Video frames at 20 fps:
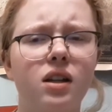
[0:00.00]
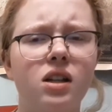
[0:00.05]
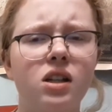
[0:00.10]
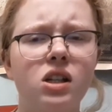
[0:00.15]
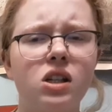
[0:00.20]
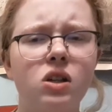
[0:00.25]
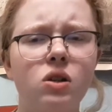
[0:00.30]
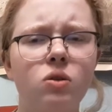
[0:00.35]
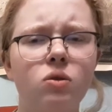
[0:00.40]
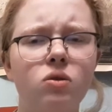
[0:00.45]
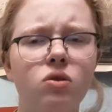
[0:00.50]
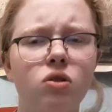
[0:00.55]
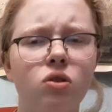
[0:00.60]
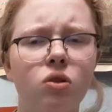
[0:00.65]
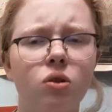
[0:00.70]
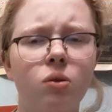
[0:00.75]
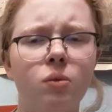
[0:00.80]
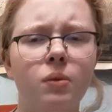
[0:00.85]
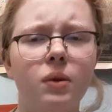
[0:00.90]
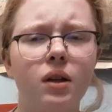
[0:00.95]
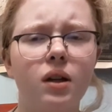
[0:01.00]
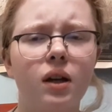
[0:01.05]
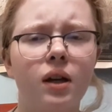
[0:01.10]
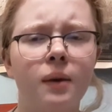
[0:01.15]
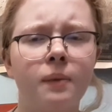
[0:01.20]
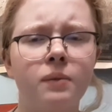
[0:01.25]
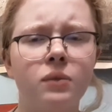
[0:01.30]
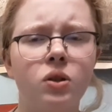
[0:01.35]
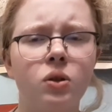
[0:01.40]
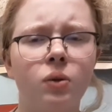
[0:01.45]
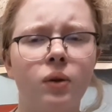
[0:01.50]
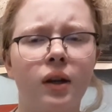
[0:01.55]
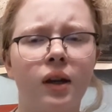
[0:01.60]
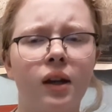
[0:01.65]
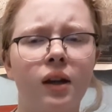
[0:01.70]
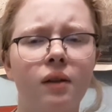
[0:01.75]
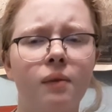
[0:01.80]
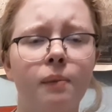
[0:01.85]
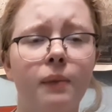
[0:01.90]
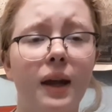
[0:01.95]
YouTube I'm
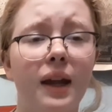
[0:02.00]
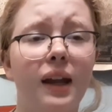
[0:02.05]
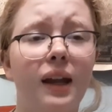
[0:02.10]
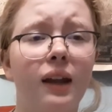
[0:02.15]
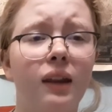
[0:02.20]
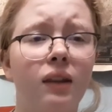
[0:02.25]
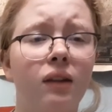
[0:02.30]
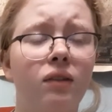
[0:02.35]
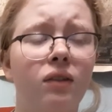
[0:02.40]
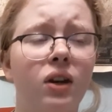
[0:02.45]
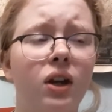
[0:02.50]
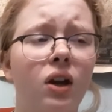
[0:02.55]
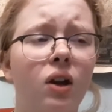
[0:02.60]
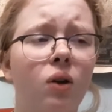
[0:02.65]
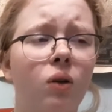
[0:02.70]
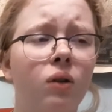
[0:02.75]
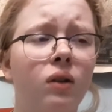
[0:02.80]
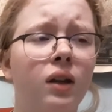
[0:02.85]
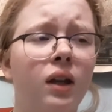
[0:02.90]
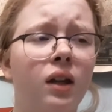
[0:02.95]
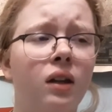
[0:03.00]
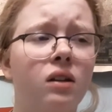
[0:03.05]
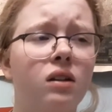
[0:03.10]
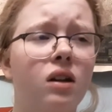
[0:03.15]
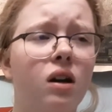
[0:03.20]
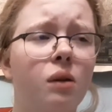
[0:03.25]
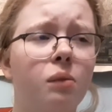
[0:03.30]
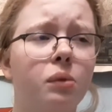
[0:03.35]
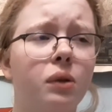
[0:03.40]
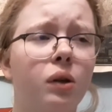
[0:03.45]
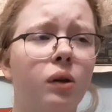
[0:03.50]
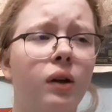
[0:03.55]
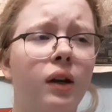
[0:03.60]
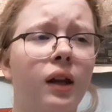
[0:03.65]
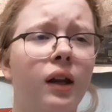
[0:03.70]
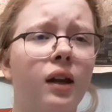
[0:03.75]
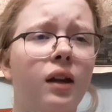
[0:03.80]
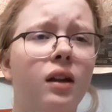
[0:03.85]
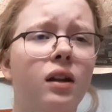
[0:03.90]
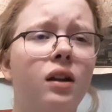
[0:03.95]
doing, making the video and then uploading
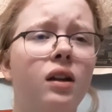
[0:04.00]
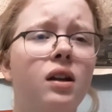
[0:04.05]
it